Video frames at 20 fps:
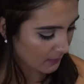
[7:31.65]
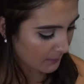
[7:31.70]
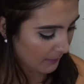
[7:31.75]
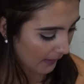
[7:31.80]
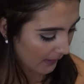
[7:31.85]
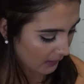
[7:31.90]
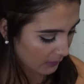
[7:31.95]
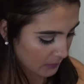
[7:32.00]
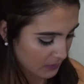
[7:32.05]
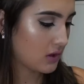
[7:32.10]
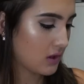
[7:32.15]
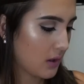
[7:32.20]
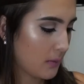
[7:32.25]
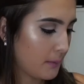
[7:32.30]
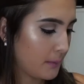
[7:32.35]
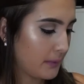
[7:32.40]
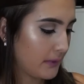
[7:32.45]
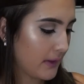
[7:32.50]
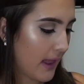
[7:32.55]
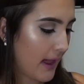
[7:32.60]
the bag was the
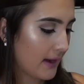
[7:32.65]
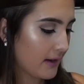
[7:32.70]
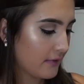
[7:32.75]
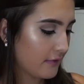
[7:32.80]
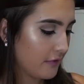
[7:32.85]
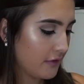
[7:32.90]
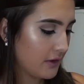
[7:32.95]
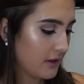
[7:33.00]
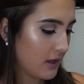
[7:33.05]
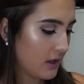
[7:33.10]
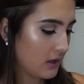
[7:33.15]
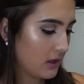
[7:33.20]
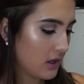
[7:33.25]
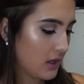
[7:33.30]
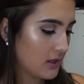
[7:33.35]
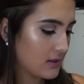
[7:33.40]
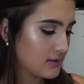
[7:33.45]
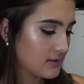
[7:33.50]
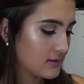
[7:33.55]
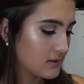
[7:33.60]
Black
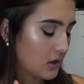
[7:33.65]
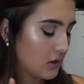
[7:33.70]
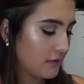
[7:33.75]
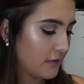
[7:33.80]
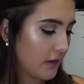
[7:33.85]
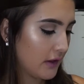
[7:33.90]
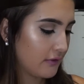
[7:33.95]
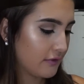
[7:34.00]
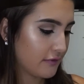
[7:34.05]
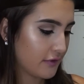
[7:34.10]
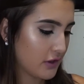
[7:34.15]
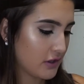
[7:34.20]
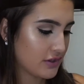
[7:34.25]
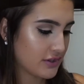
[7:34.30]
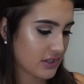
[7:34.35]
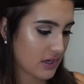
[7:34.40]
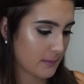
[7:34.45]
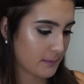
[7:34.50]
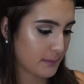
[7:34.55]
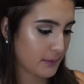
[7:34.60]
Vanilla Sulfate-Free
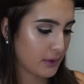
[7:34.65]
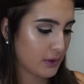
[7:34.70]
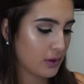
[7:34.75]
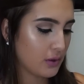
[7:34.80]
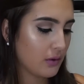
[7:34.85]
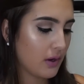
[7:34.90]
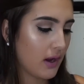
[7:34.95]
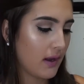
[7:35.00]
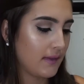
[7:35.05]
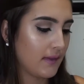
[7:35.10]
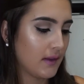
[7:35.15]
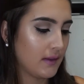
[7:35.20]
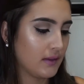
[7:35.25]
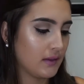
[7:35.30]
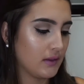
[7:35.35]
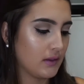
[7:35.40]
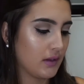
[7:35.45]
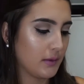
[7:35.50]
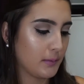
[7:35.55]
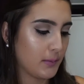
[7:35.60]
Shampoo and
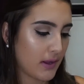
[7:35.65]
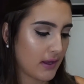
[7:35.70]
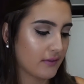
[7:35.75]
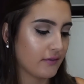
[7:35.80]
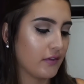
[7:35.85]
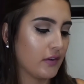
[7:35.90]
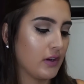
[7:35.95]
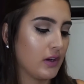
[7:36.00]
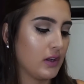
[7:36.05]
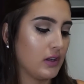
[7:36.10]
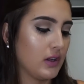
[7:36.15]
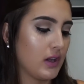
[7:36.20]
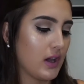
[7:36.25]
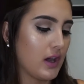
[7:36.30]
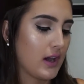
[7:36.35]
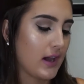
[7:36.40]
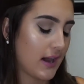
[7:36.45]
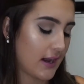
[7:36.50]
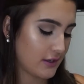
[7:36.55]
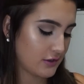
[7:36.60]
then the Black
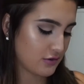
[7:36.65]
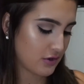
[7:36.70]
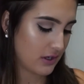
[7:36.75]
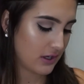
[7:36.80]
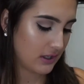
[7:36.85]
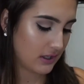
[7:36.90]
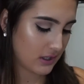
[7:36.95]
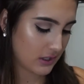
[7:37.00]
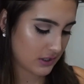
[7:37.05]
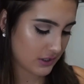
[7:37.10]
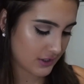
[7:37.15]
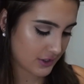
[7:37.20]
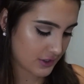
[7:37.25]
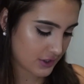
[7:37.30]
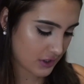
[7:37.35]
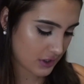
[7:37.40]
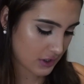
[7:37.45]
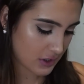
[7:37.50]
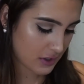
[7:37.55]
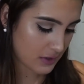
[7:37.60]
Vanilla Hydrating
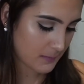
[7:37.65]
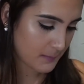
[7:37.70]
Conditioner.